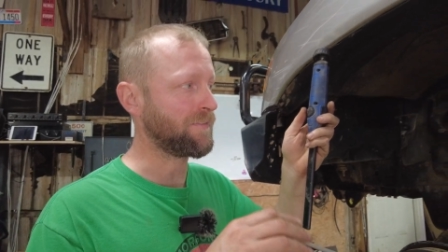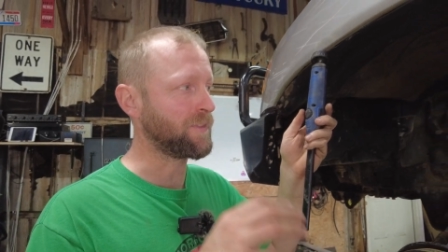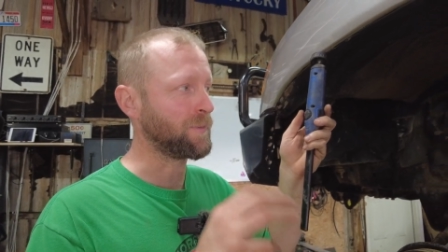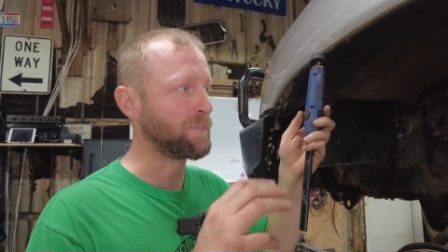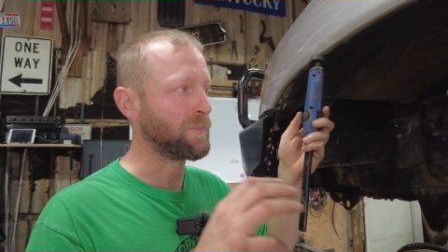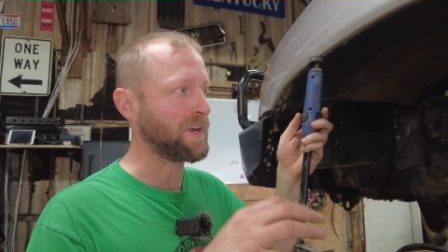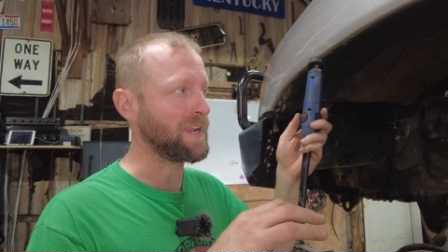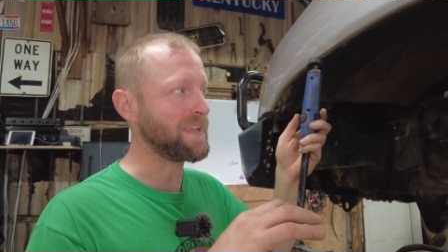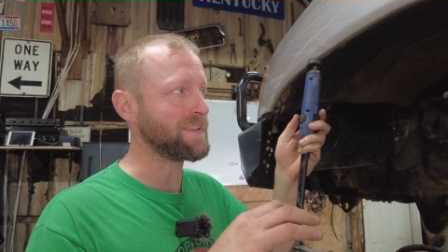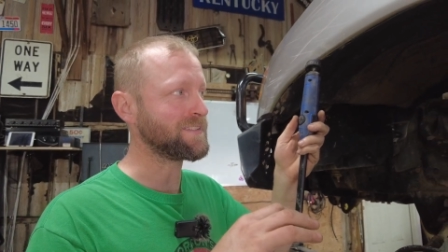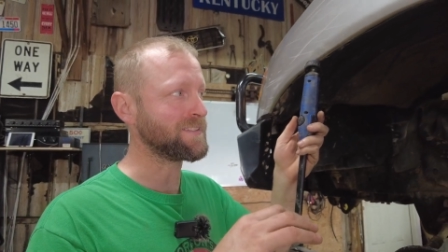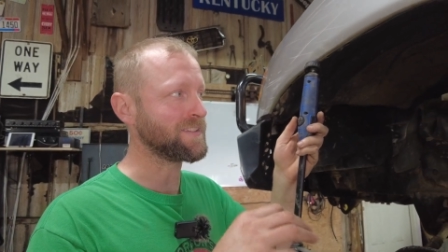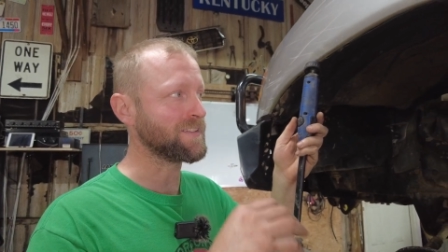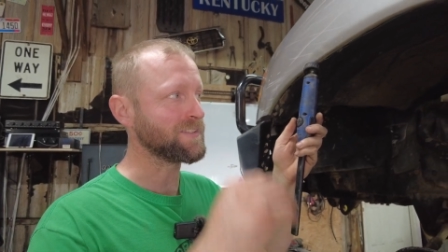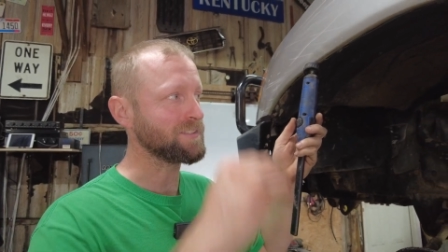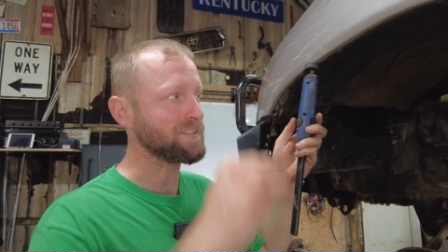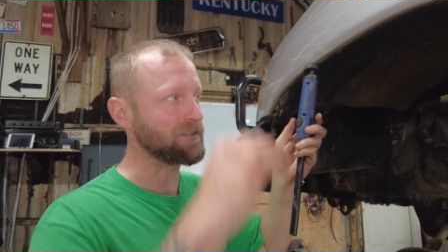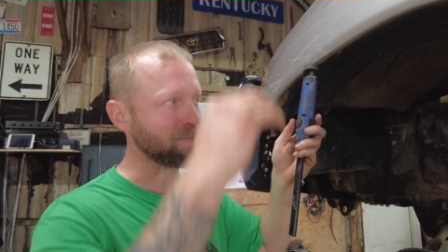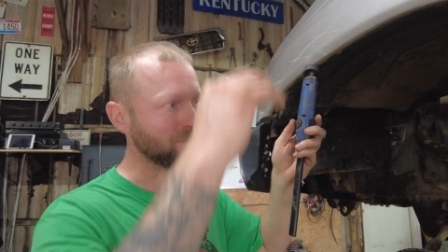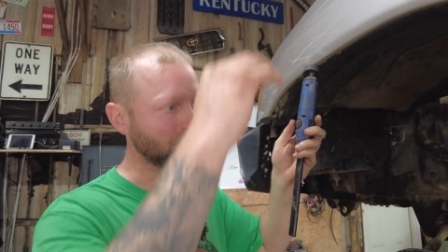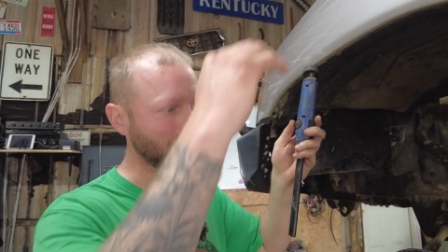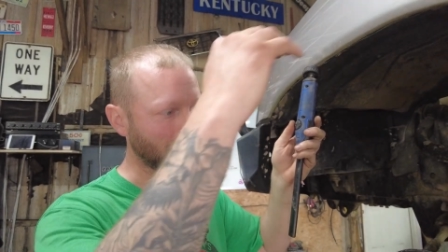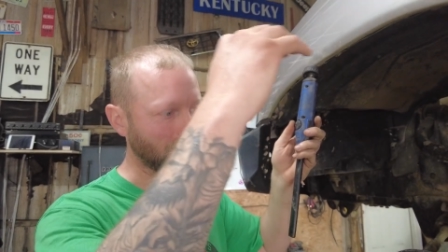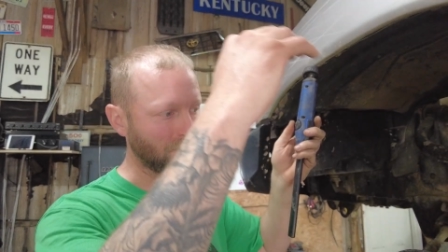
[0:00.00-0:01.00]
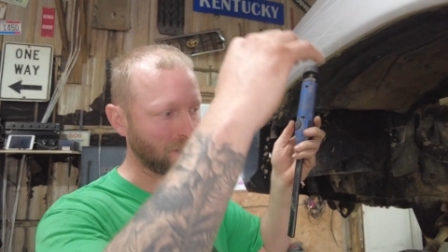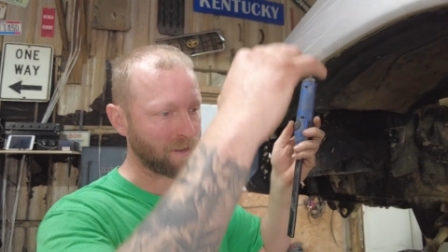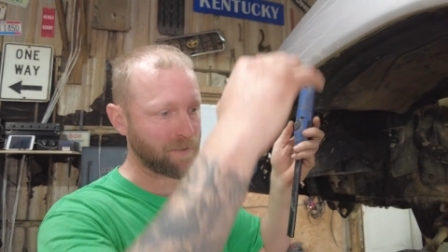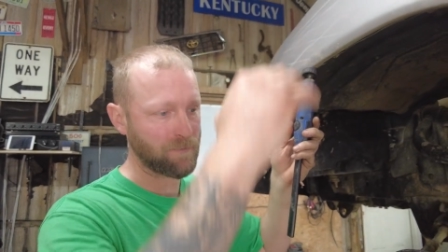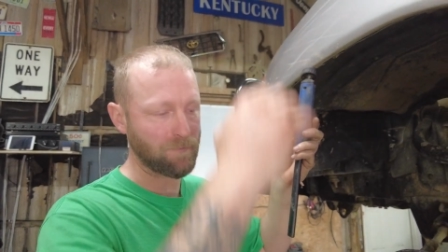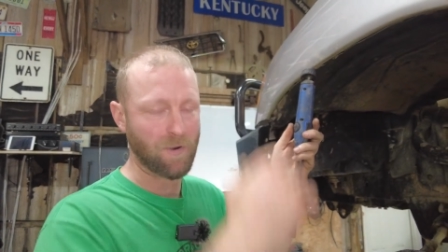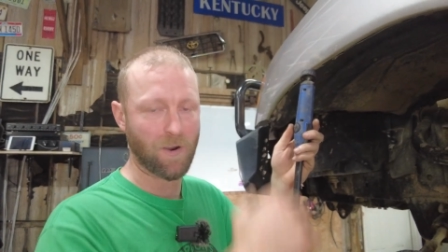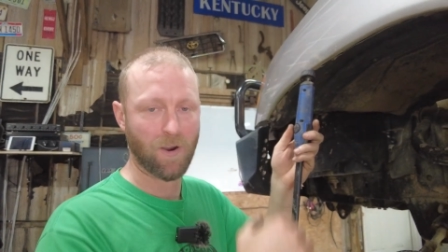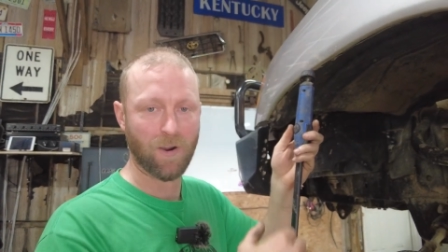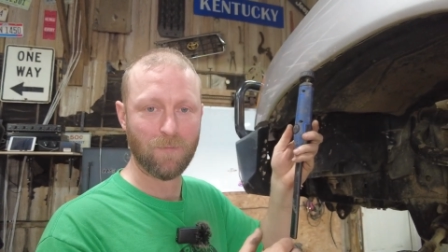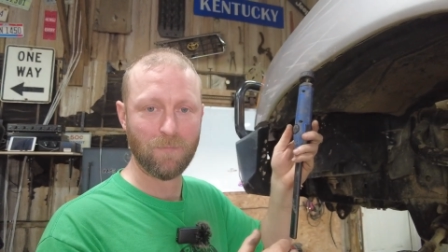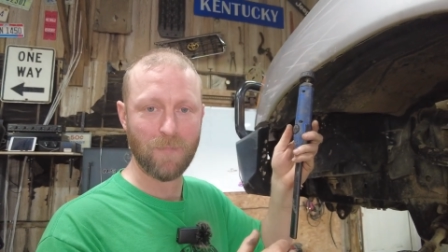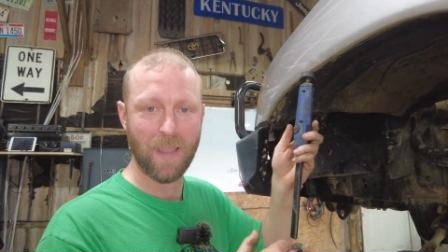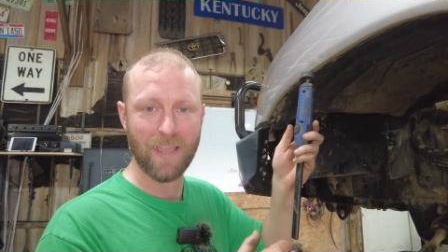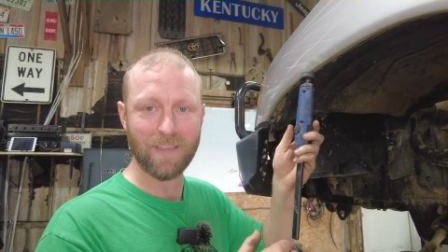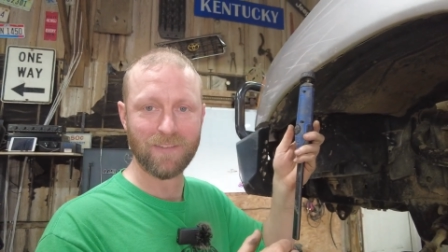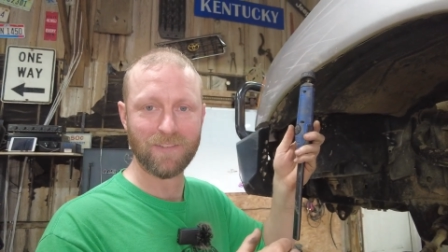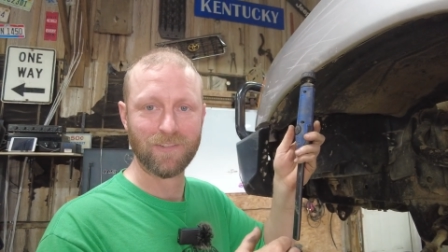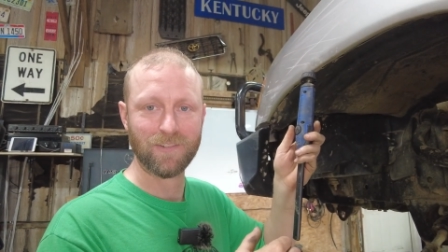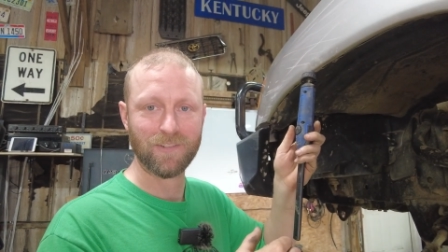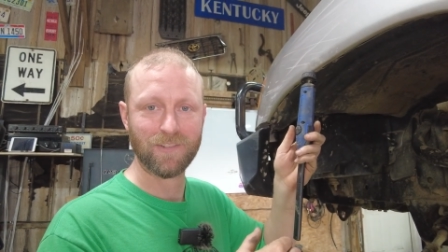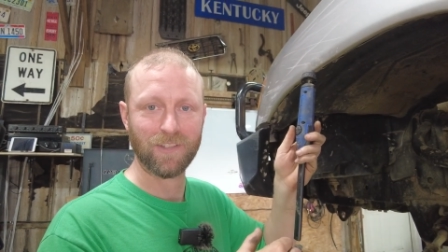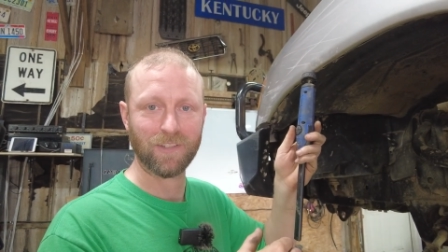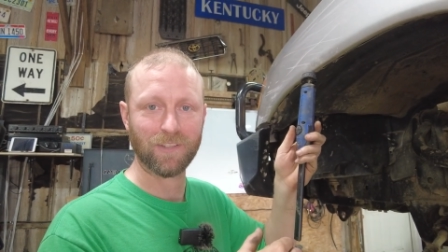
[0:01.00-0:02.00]
the brake system from our
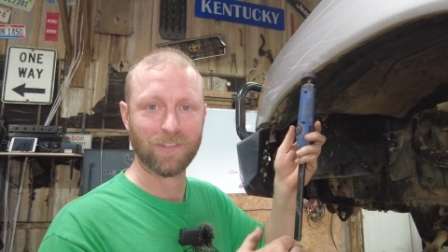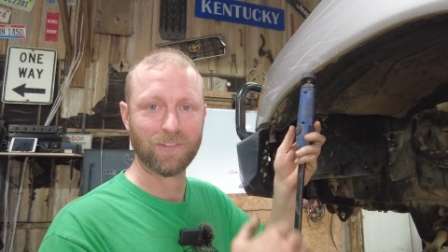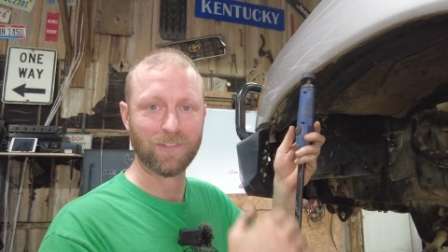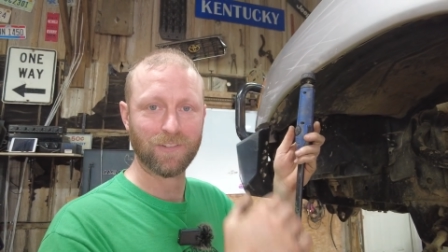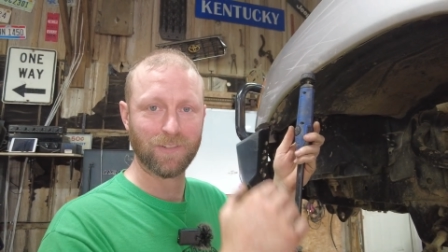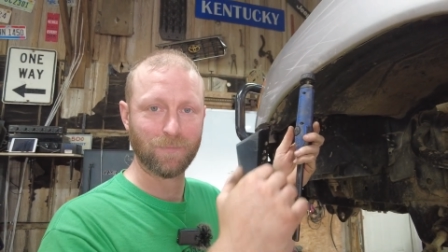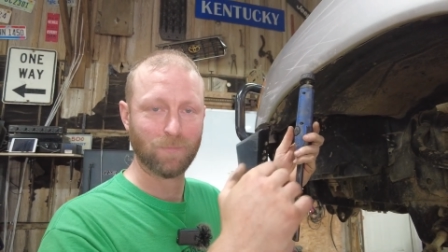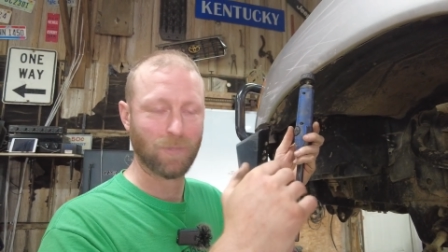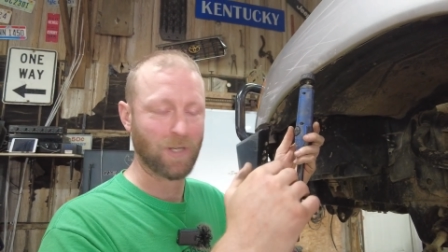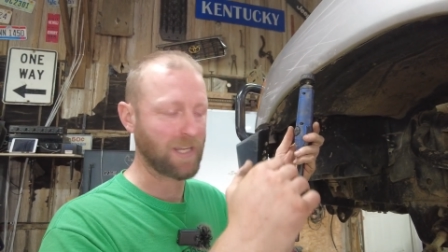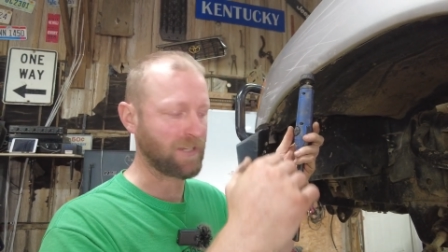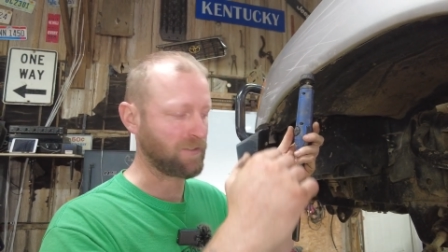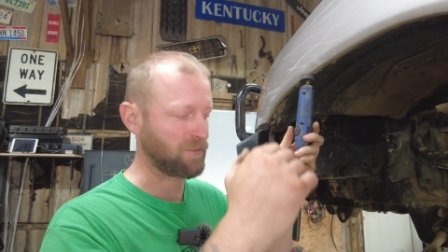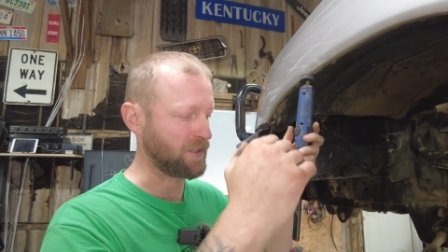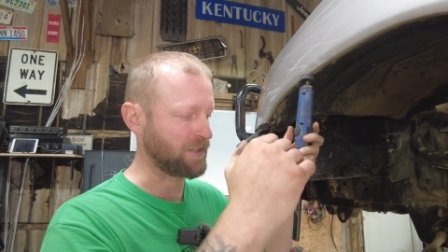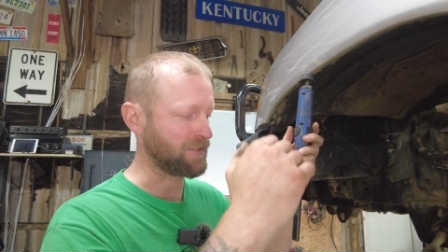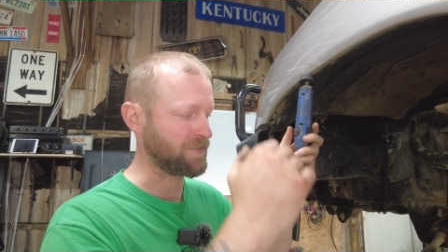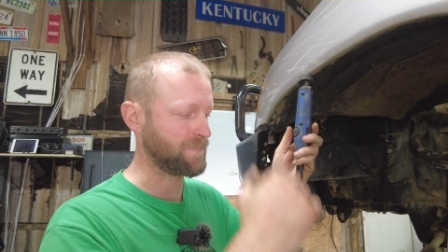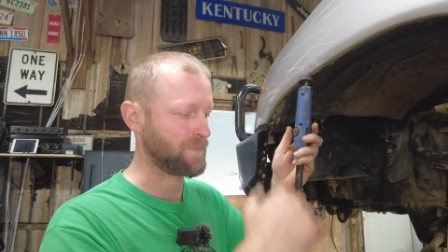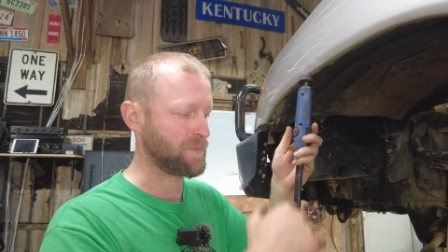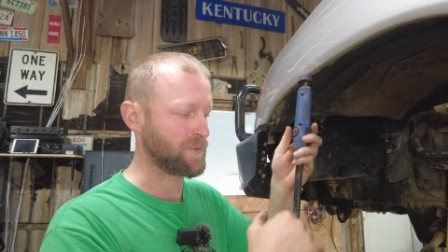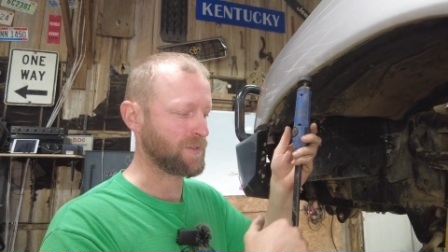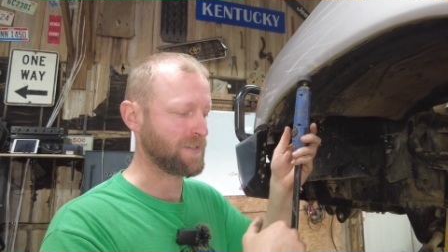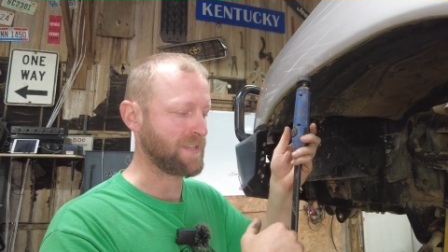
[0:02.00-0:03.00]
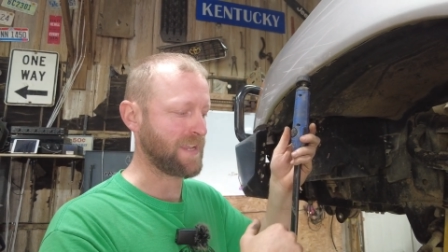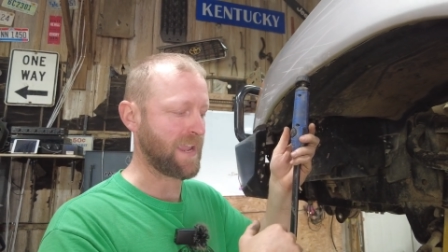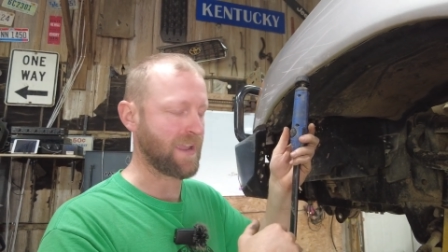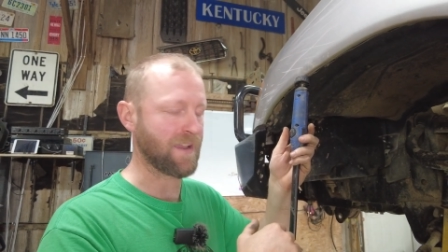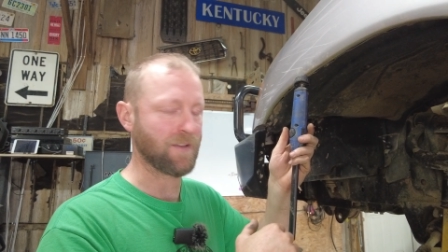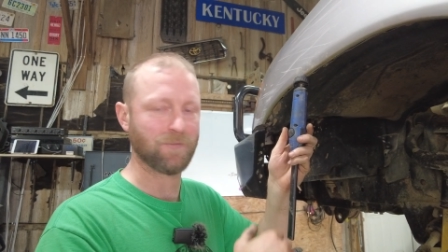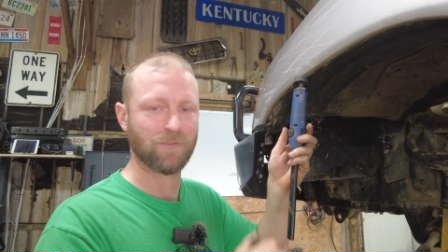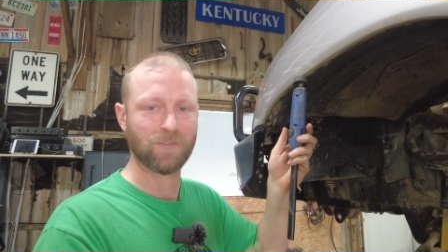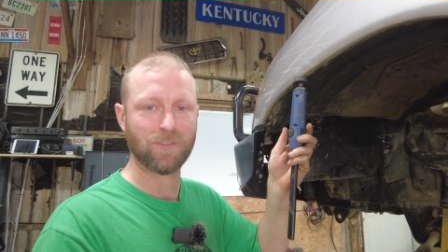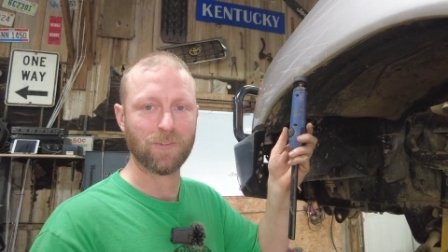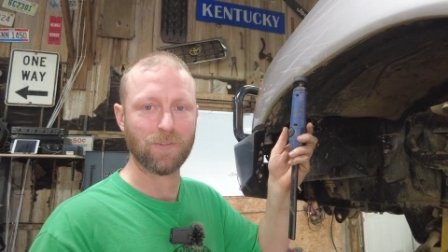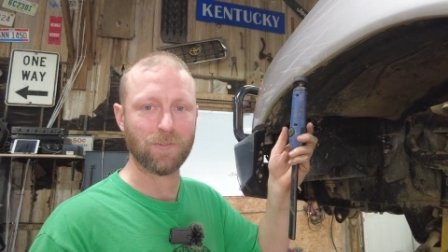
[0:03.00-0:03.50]
master cylinder and brake reservoir down